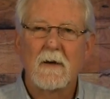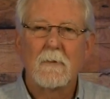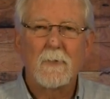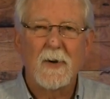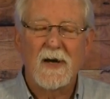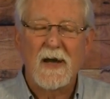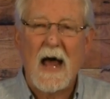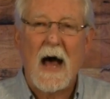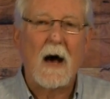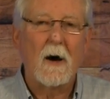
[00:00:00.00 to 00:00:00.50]

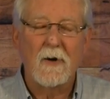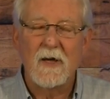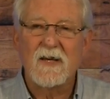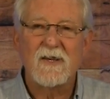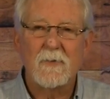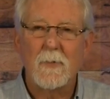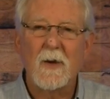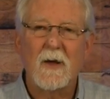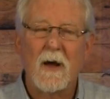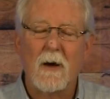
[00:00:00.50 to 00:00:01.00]
But now
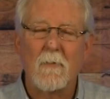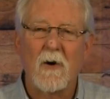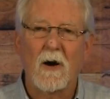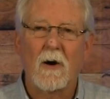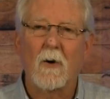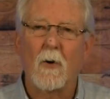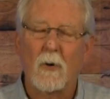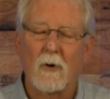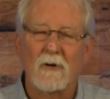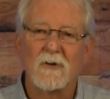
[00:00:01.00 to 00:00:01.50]
he's become our
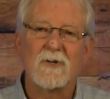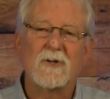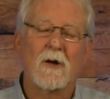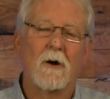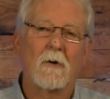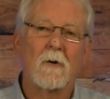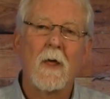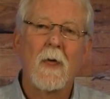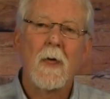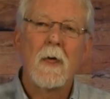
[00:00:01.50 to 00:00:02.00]

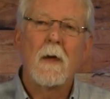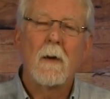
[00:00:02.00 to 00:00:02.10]
cornerstone.